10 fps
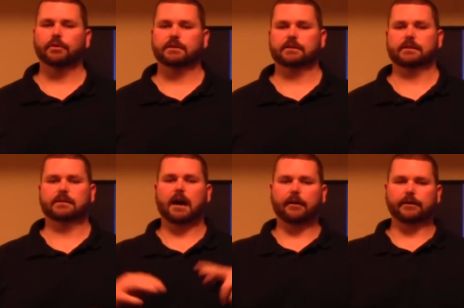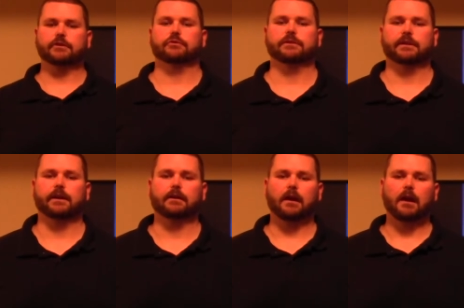bulletin to the entire industry
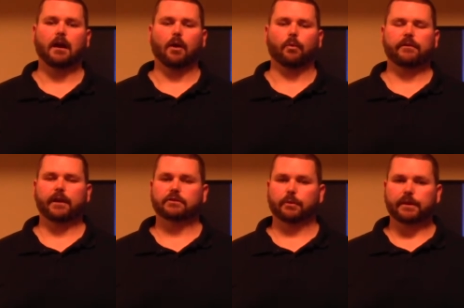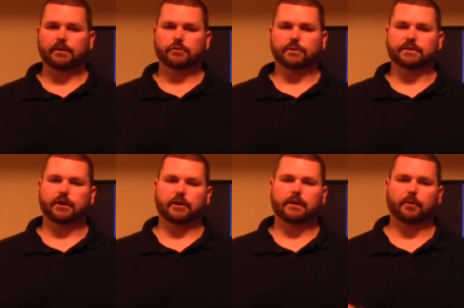saying, we've had so many issues with
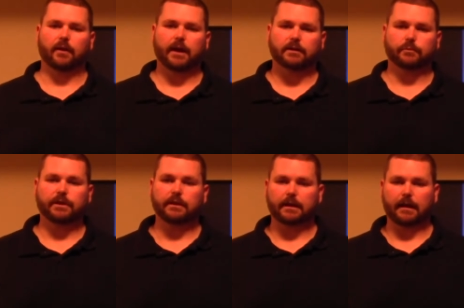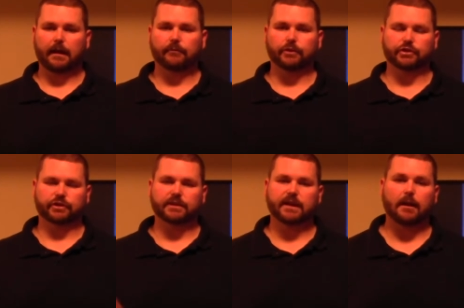CRDM cracks, we need everyone to
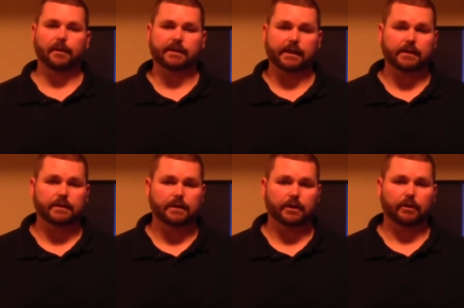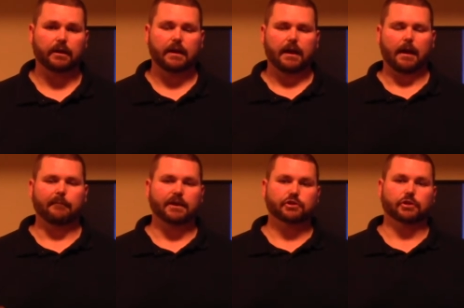shut down by the end of the year
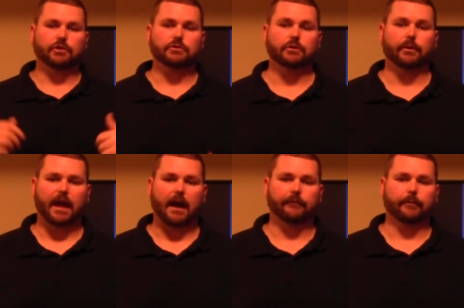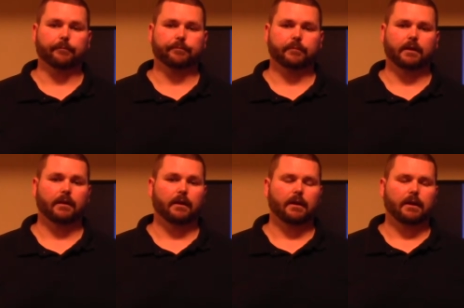and make sure you don't have them.
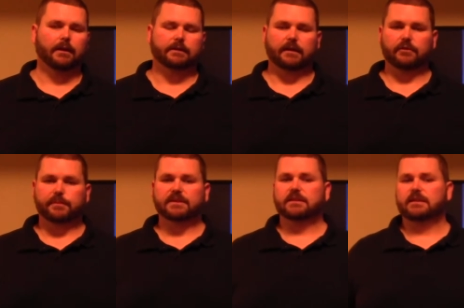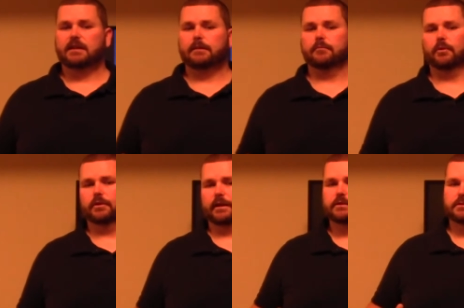Davis-Besse team,
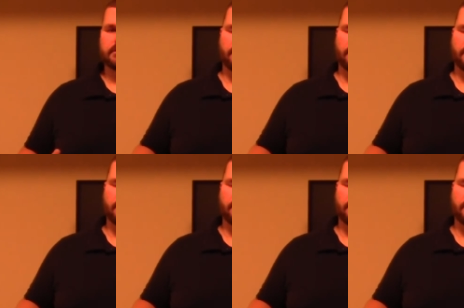well, they